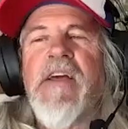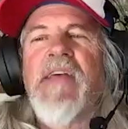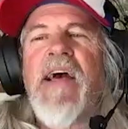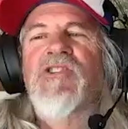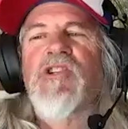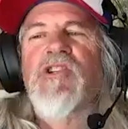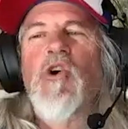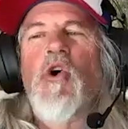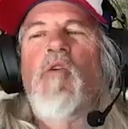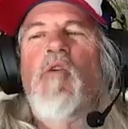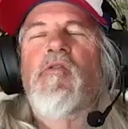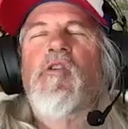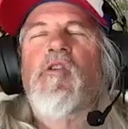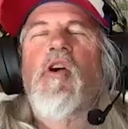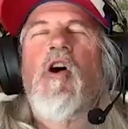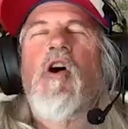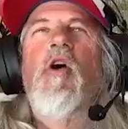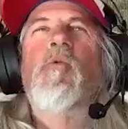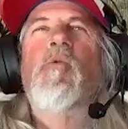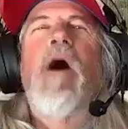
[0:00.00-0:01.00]
that's the
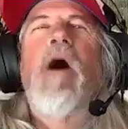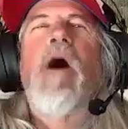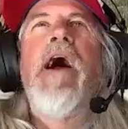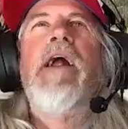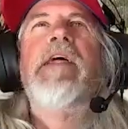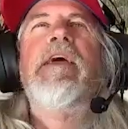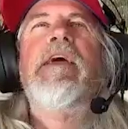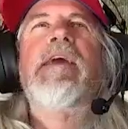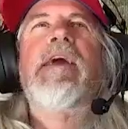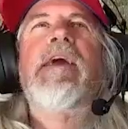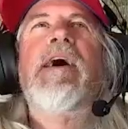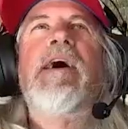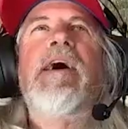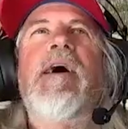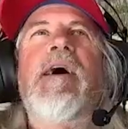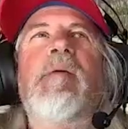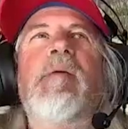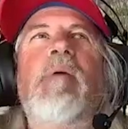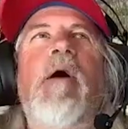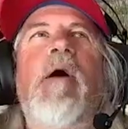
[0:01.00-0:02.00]
overall riding,
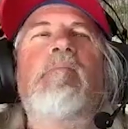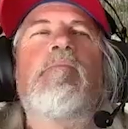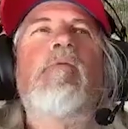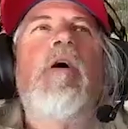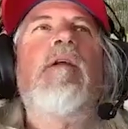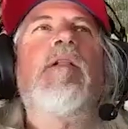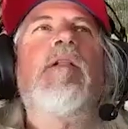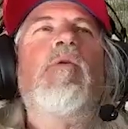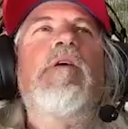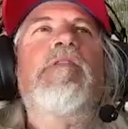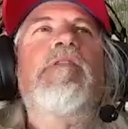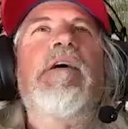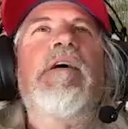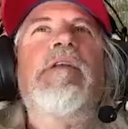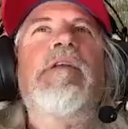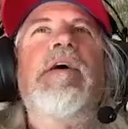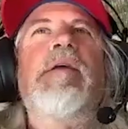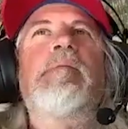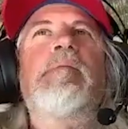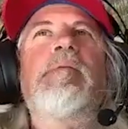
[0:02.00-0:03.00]
umbrella
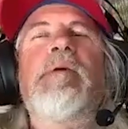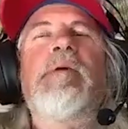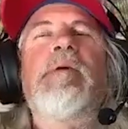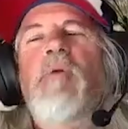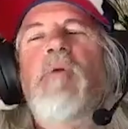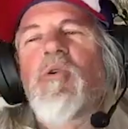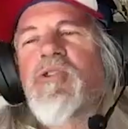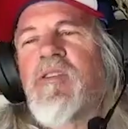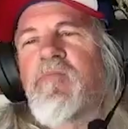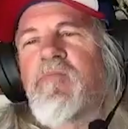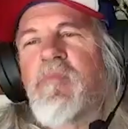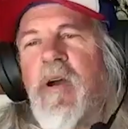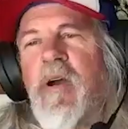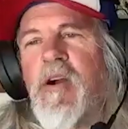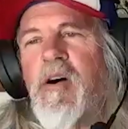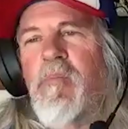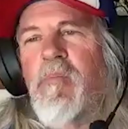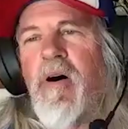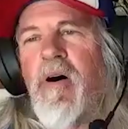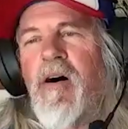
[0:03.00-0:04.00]
within in most of
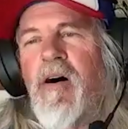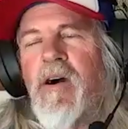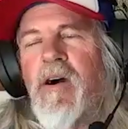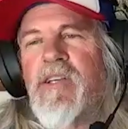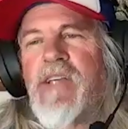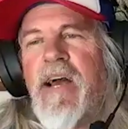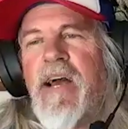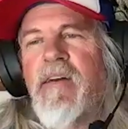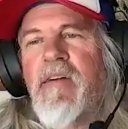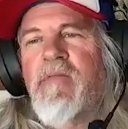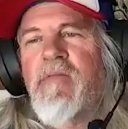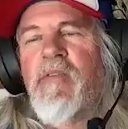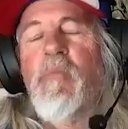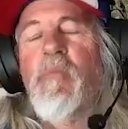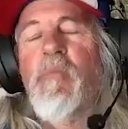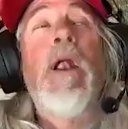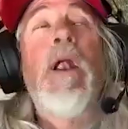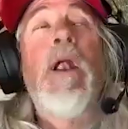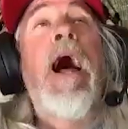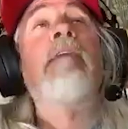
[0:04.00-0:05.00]
pickleball is from
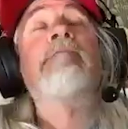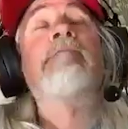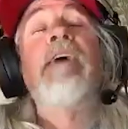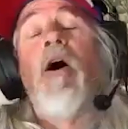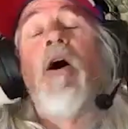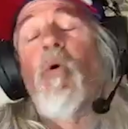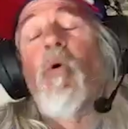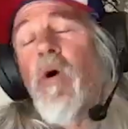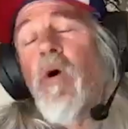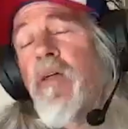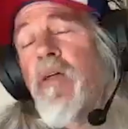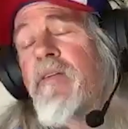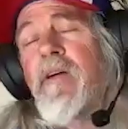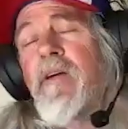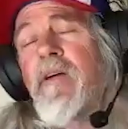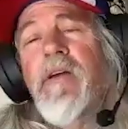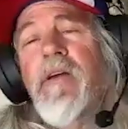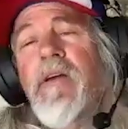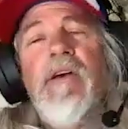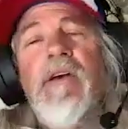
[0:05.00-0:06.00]
what I've dealt with
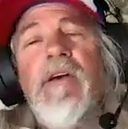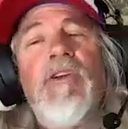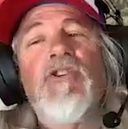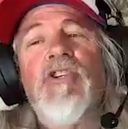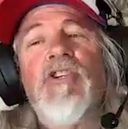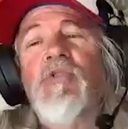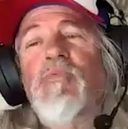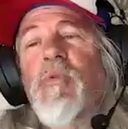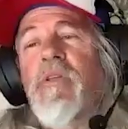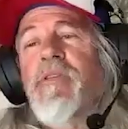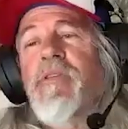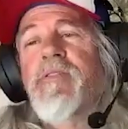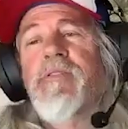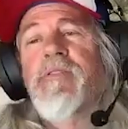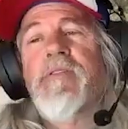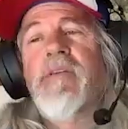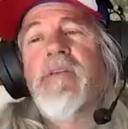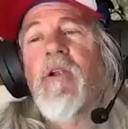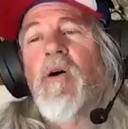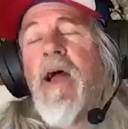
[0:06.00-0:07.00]
just with,
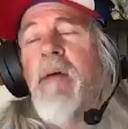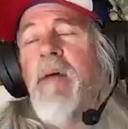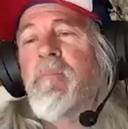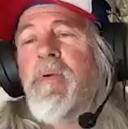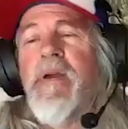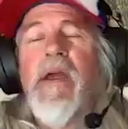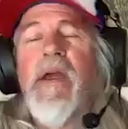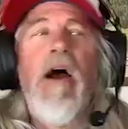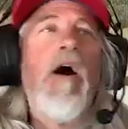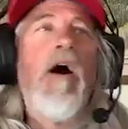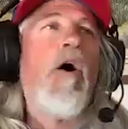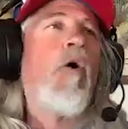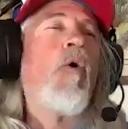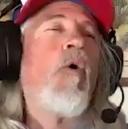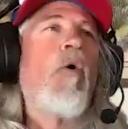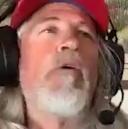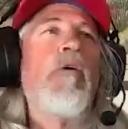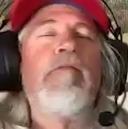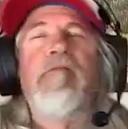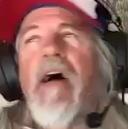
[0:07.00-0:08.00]
you know, NPL
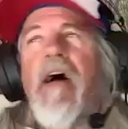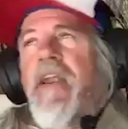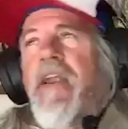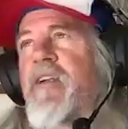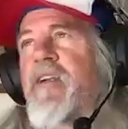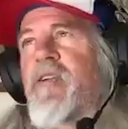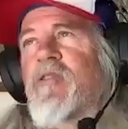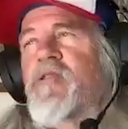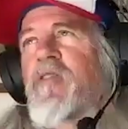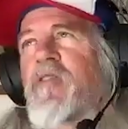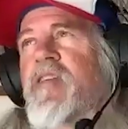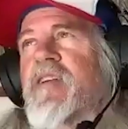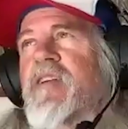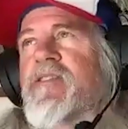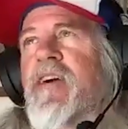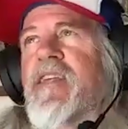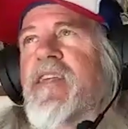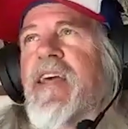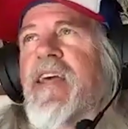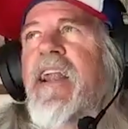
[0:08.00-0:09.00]
or vendors or things
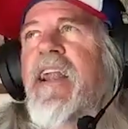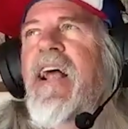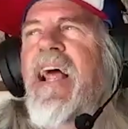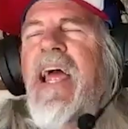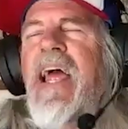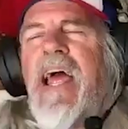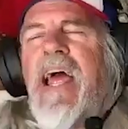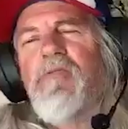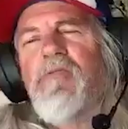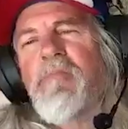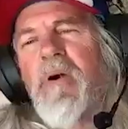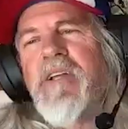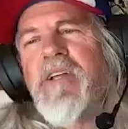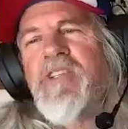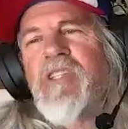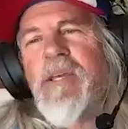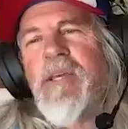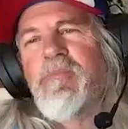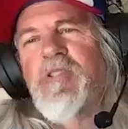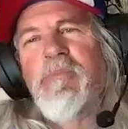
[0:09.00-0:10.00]
like that, everybody
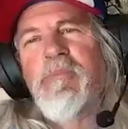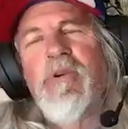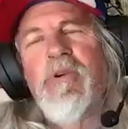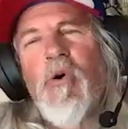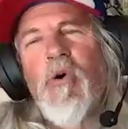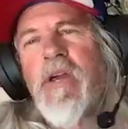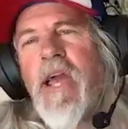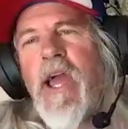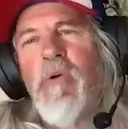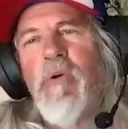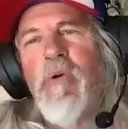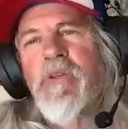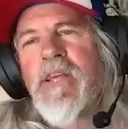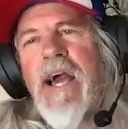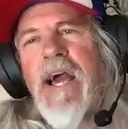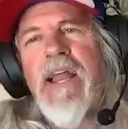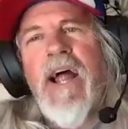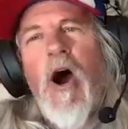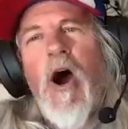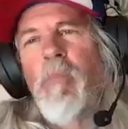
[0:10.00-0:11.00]
seems to be okay with
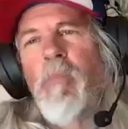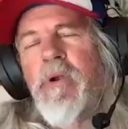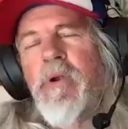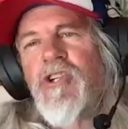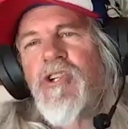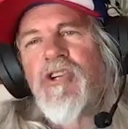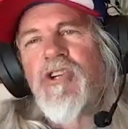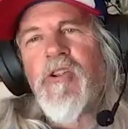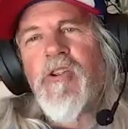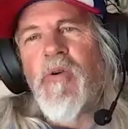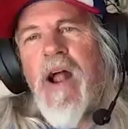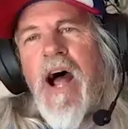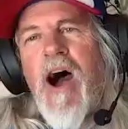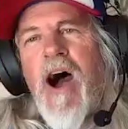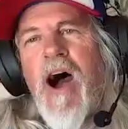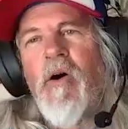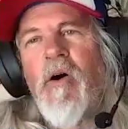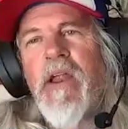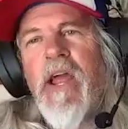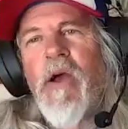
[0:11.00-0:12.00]
kind of helping each other
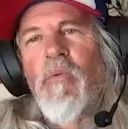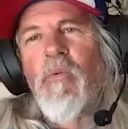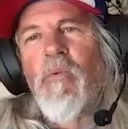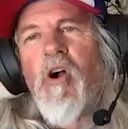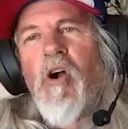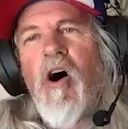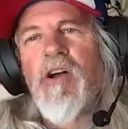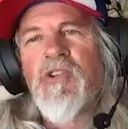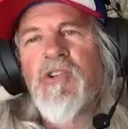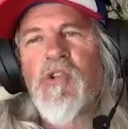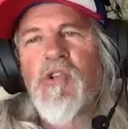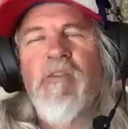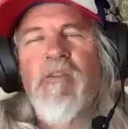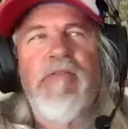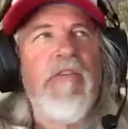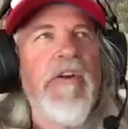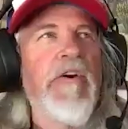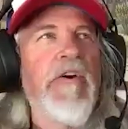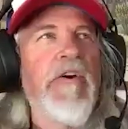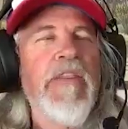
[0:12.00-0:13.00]
out. And we're all sort of
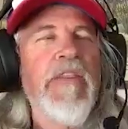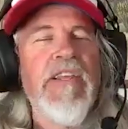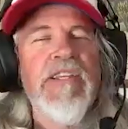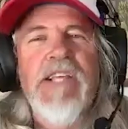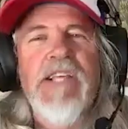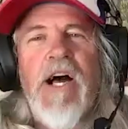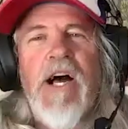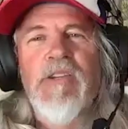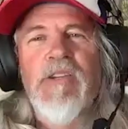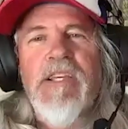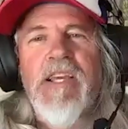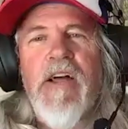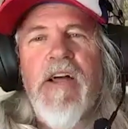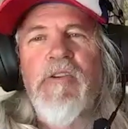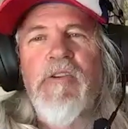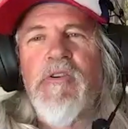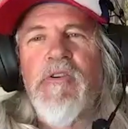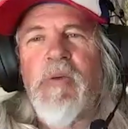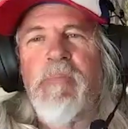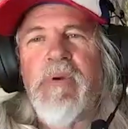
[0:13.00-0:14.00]
figuring this out
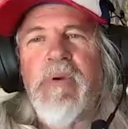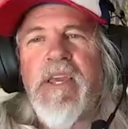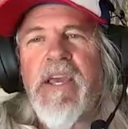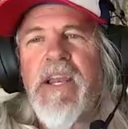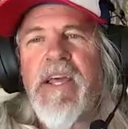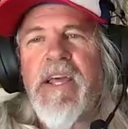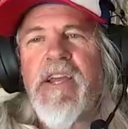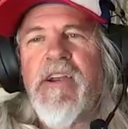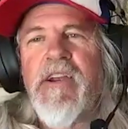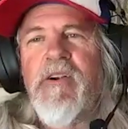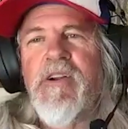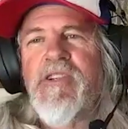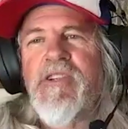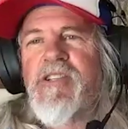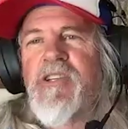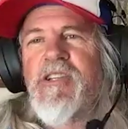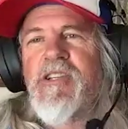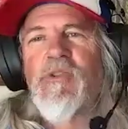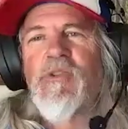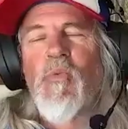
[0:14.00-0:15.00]
together at the beginning here.
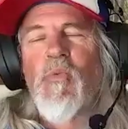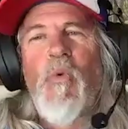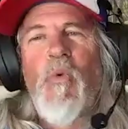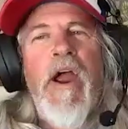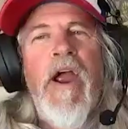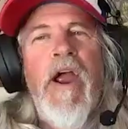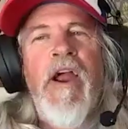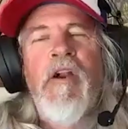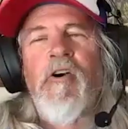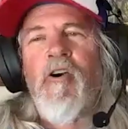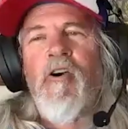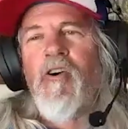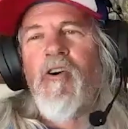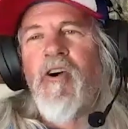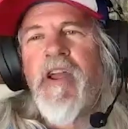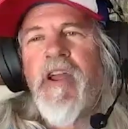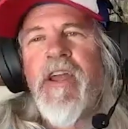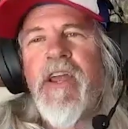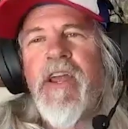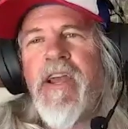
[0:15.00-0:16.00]
It's way
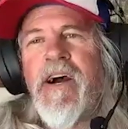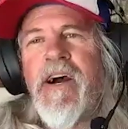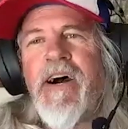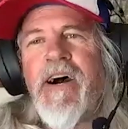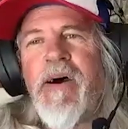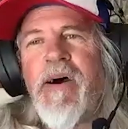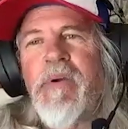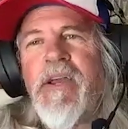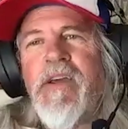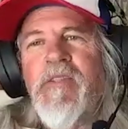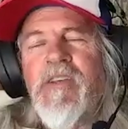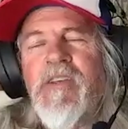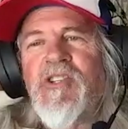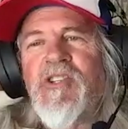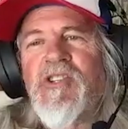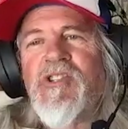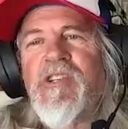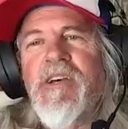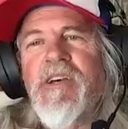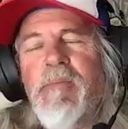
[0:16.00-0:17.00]
early in
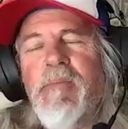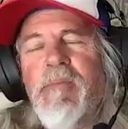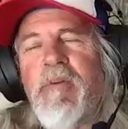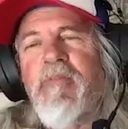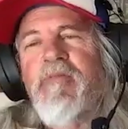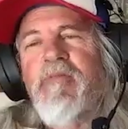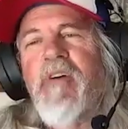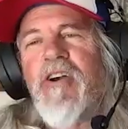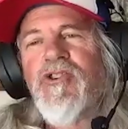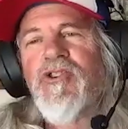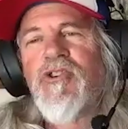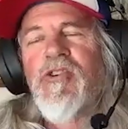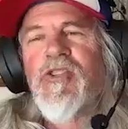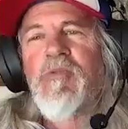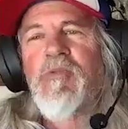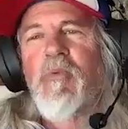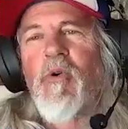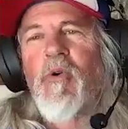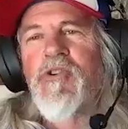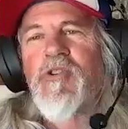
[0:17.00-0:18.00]
this professional
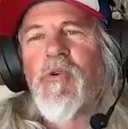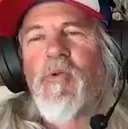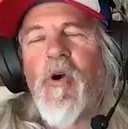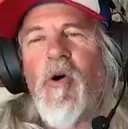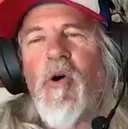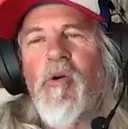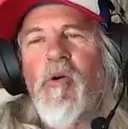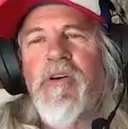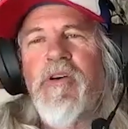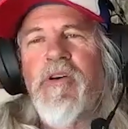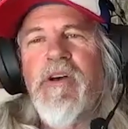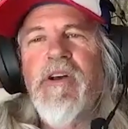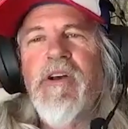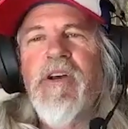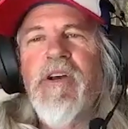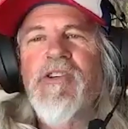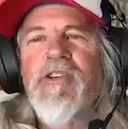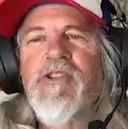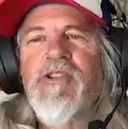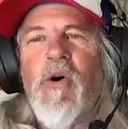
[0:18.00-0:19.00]
sports growth.
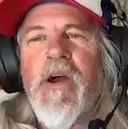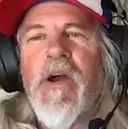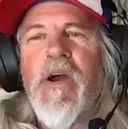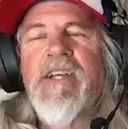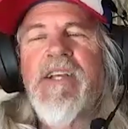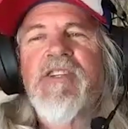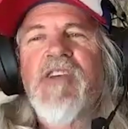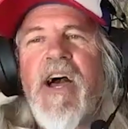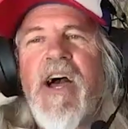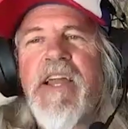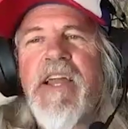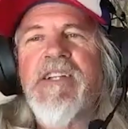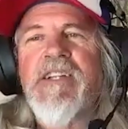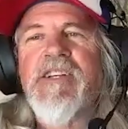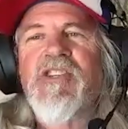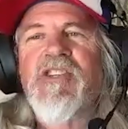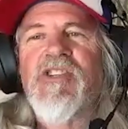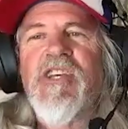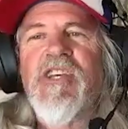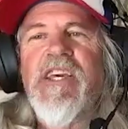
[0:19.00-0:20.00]
So excited to
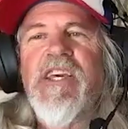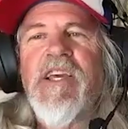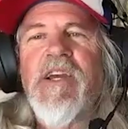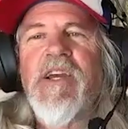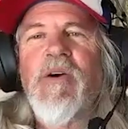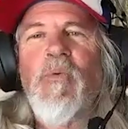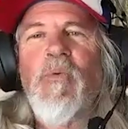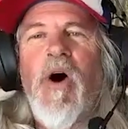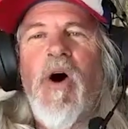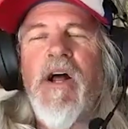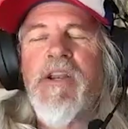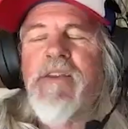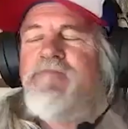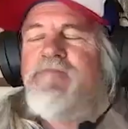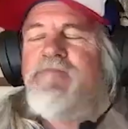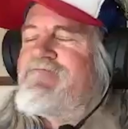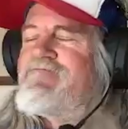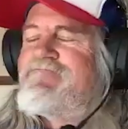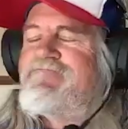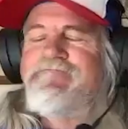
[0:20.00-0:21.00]
see what
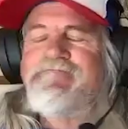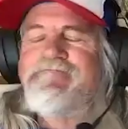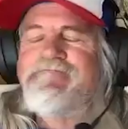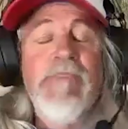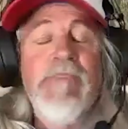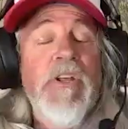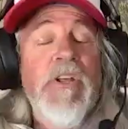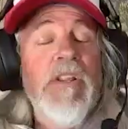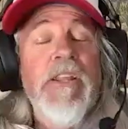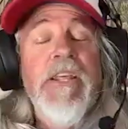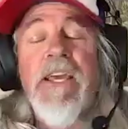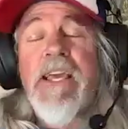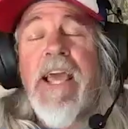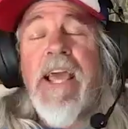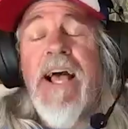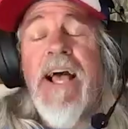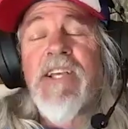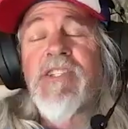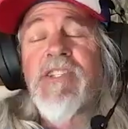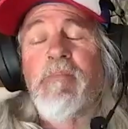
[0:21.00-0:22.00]
the league
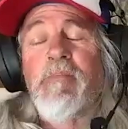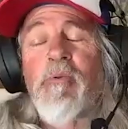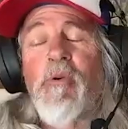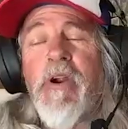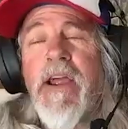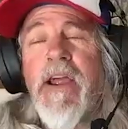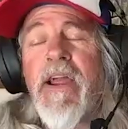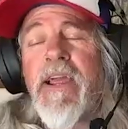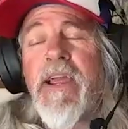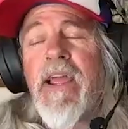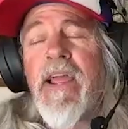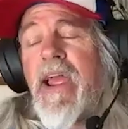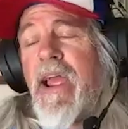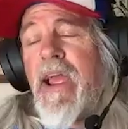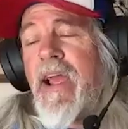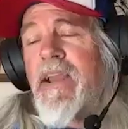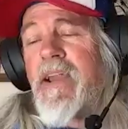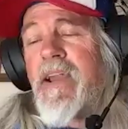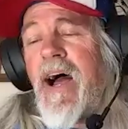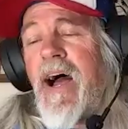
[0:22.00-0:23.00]
has to bring.
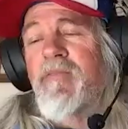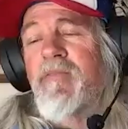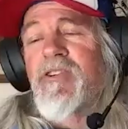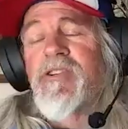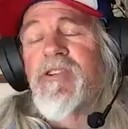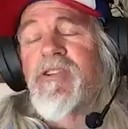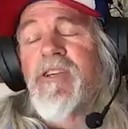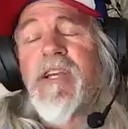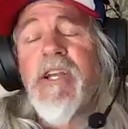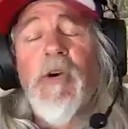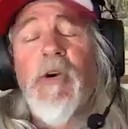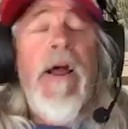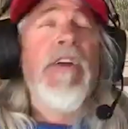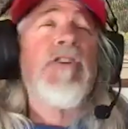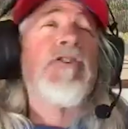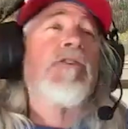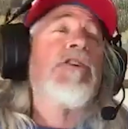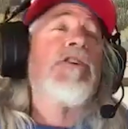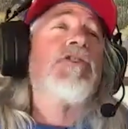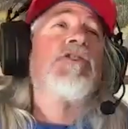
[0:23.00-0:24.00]
And obviously,
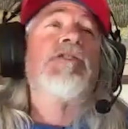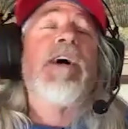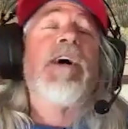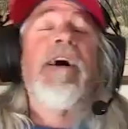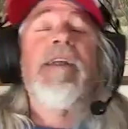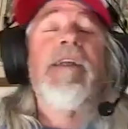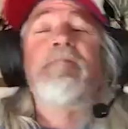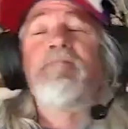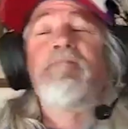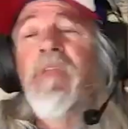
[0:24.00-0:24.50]
congratulations on